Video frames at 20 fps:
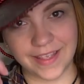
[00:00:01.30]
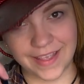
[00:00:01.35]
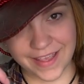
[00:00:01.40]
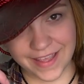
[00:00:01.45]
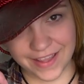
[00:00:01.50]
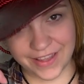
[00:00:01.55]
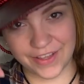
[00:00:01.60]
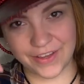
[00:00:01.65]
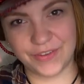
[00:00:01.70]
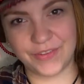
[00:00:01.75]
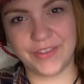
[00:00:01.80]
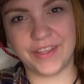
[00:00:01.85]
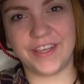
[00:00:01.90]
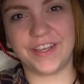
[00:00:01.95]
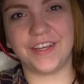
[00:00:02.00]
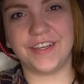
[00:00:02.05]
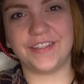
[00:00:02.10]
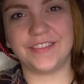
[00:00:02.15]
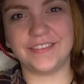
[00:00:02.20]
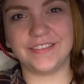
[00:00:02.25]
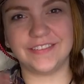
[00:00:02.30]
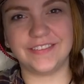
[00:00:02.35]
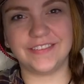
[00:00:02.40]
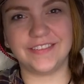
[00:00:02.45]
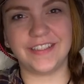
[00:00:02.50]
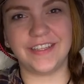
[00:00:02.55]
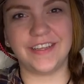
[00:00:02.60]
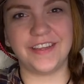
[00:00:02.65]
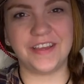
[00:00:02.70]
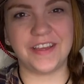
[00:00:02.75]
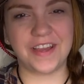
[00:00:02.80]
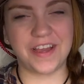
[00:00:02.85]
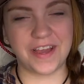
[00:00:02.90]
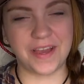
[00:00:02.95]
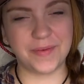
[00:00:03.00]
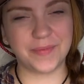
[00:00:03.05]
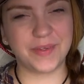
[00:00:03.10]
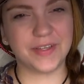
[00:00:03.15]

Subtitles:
Hello there. I'm